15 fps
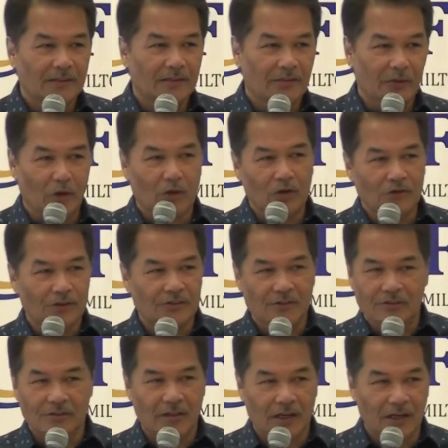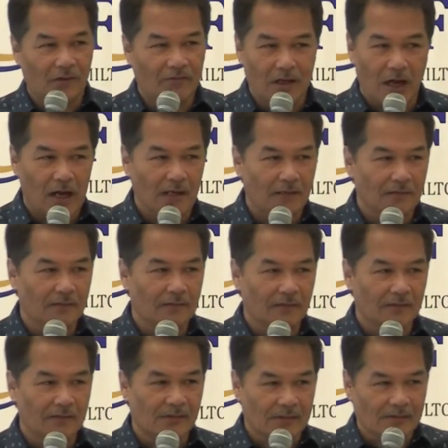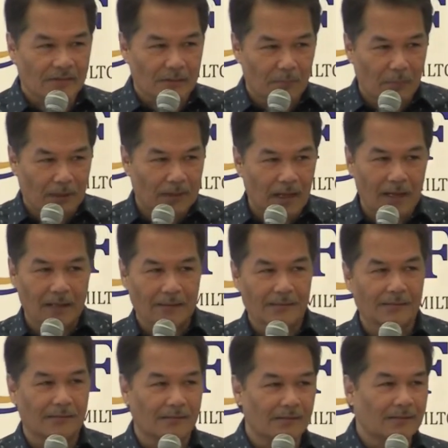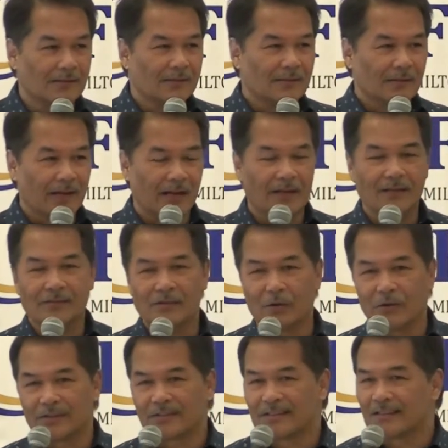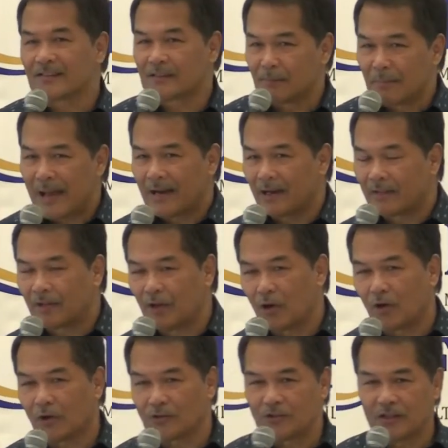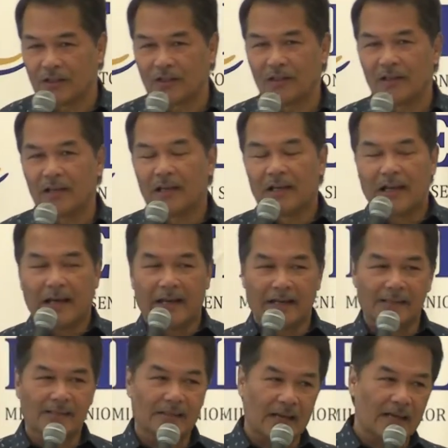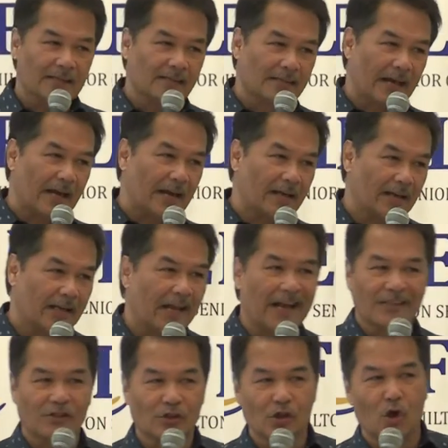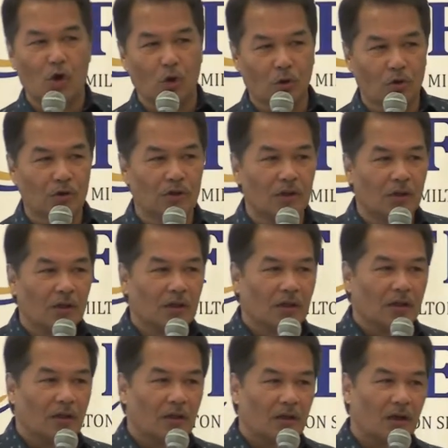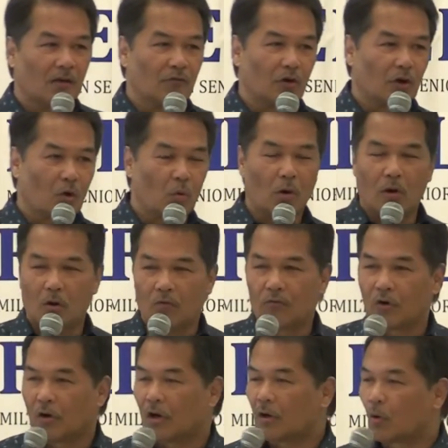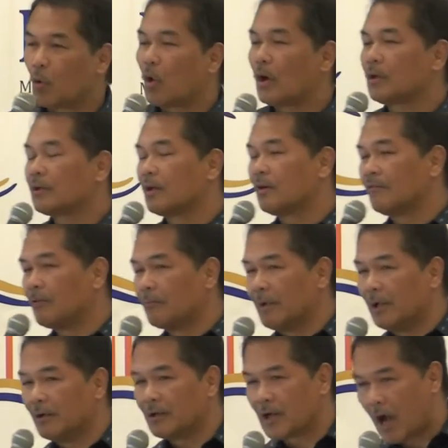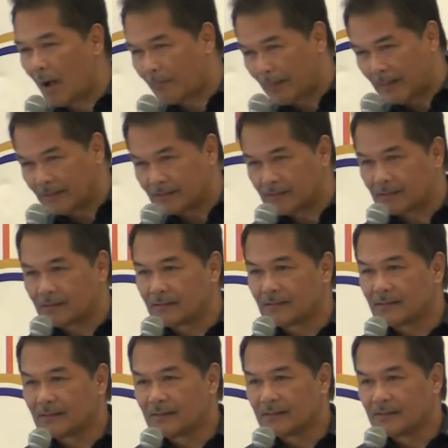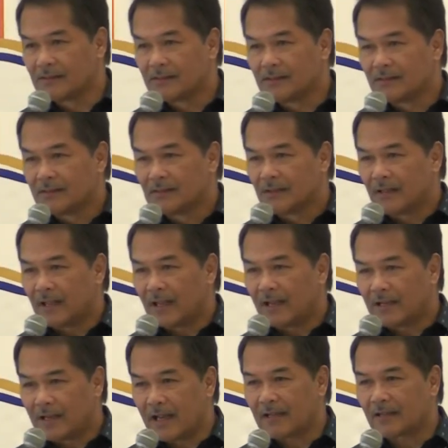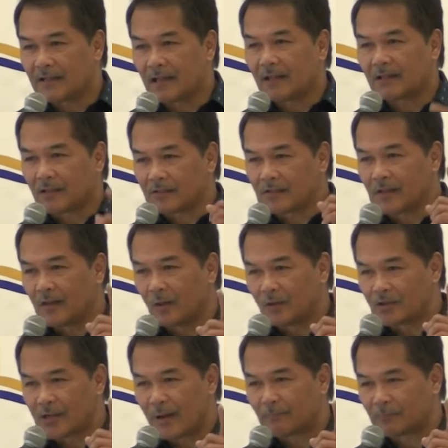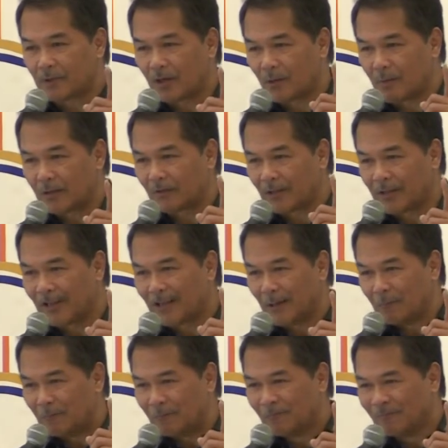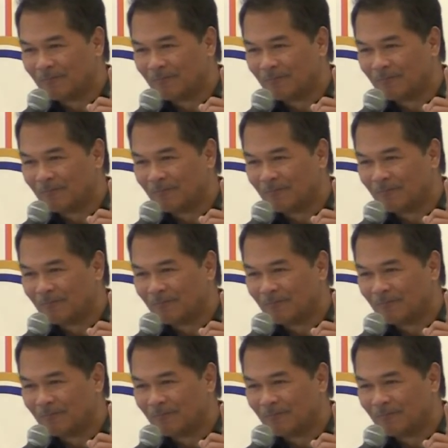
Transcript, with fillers: Theology is the study of God. It's systematized. Okay? So it's systematic theology, and it says that it has solved over, over a quarter of a million copies, and yet not a single chapter about the kingdom.